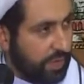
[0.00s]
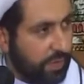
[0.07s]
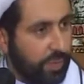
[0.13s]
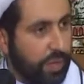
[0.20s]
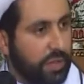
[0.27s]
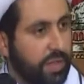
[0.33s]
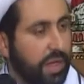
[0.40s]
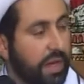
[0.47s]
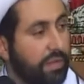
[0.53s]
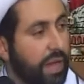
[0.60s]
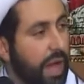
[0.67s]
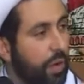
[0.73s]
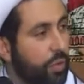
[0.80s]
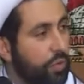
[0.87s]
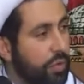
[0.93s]
because they have
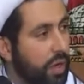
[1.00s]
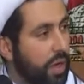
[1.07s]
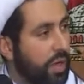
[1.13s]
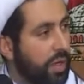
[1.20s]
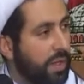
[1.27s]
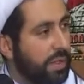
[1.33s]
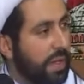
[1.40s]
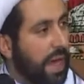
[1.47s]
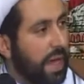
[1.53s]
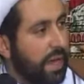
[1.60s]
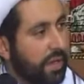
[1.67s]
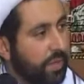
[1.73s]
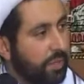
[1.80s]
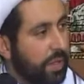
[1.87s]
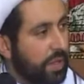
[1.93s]
Ahura and
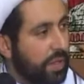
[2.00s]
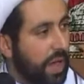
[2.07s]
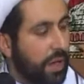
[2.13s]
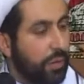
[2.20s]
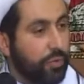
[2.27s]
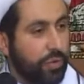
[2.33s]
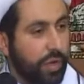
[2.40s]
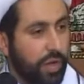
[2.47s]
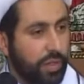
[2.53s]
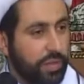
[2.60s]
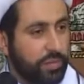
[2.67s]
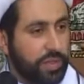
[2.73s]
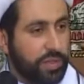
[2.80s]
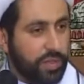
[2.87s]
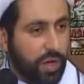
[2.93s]
Ahriman. Ahura
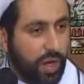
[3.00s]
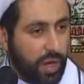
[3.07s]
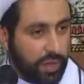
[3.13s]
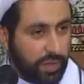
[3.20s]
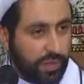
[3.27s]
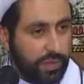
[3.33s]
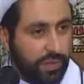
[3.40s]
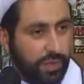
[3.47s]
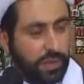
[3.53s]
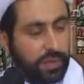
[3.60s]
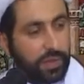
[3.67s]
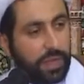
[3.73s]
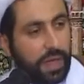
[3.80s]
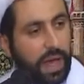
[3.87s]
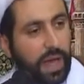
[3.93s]
means God,
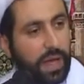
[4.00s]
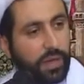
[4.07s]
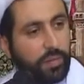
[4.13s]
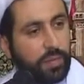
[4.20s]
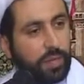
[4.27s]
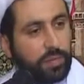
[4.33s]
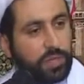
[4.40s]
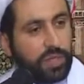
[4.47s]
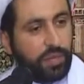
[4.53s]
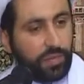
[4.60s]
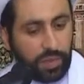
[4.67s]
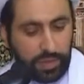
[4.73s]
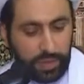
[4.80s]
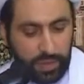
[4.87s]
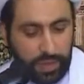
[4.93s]
Ahriman means
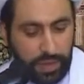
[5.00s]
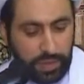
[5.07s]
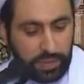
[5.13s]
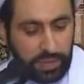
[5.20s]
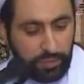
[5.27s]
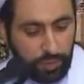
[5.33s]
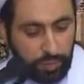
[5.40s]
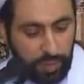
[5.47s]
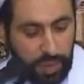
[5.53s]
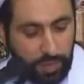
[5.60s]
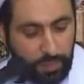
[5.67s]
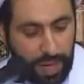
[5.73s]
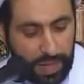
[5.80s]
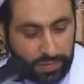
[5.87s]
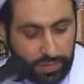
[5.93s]
evil. There would be a
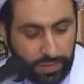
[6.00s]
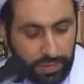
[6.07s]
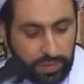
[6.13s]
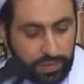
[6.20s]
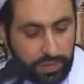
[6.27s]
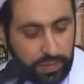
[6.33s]
battle,